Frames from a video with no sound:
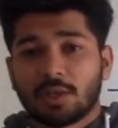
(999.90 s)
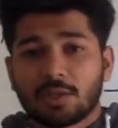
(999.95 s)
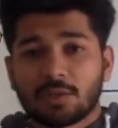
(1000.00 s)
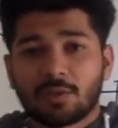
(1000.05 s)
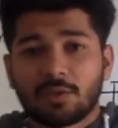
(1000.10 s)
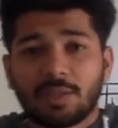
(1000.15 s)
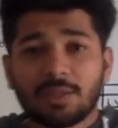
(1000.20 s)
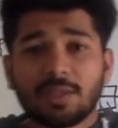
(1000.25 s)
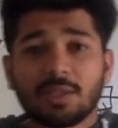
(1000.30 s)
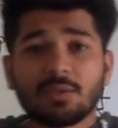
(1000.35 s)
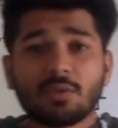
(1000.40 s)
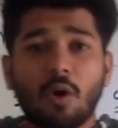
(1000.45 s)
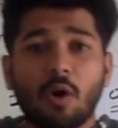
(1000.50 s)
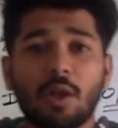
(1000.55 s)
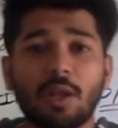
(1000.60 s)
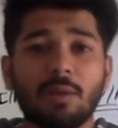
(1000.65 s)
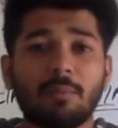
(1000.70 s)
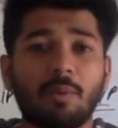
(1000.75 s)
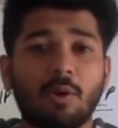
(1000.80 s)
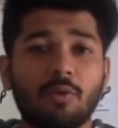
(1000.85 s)
So this is
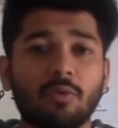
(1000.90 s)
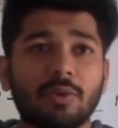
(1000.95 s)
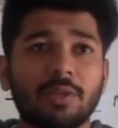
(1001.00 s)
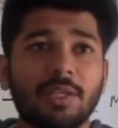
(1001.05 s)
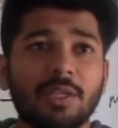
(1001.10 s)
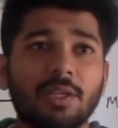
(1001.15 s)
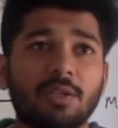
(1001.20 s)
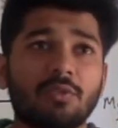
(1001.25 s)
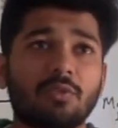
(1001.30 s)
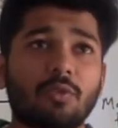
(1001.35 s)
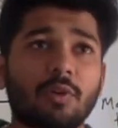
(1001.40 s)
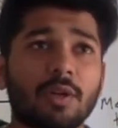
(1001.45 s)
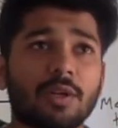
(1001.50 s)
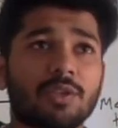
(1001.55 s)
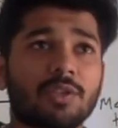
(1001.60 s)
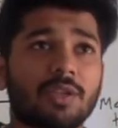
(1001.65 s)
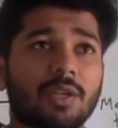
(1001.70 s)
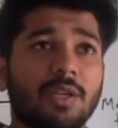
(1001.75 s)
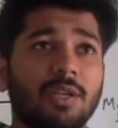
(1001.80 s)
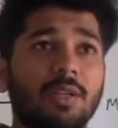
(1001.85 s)
all about the
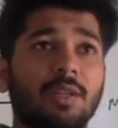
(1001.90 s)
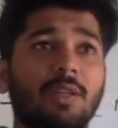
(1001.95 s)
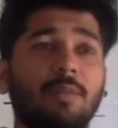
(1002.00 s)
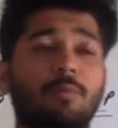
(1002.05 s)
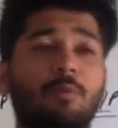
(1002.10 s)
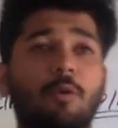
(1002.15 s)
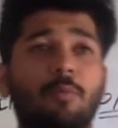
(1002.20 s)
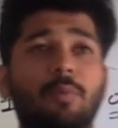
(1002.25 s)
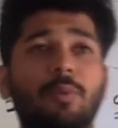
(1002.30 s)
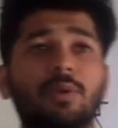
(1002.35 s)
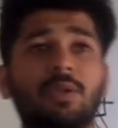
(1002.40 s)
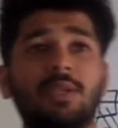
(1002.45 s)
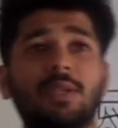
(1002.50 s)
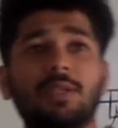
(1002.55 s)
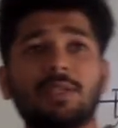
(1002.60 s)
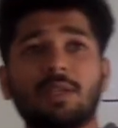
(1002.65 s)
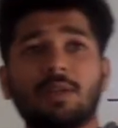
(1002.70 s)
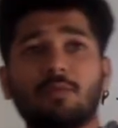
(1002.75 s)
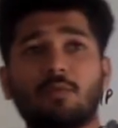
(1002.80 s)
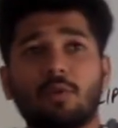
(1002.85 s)
introduction, the
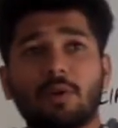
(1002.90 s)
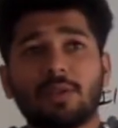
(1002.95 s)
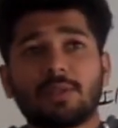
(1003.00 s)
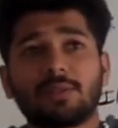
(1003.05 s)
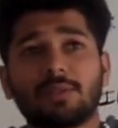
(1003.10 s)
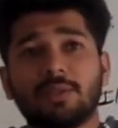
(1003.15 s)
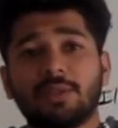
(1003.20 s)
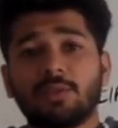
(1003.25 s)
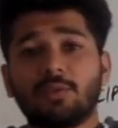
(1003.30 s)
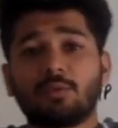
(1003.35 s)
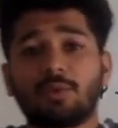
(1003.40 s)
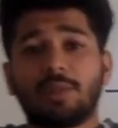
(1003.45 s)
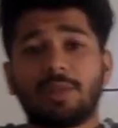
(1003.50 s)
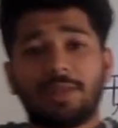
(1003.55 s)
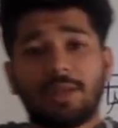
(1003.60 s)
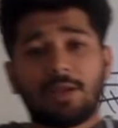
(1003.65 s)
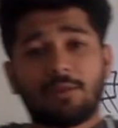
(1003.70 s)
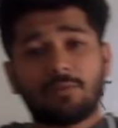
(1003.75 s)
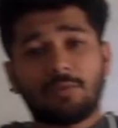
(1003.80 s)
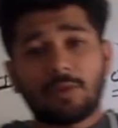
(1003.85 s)
properties, and what is the neural
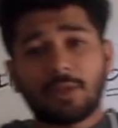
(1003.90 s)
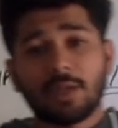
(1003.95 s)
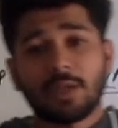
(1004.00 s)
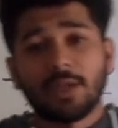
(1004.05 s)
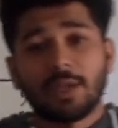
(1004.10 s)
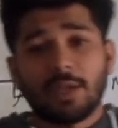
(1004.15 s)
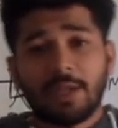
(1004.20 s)
network.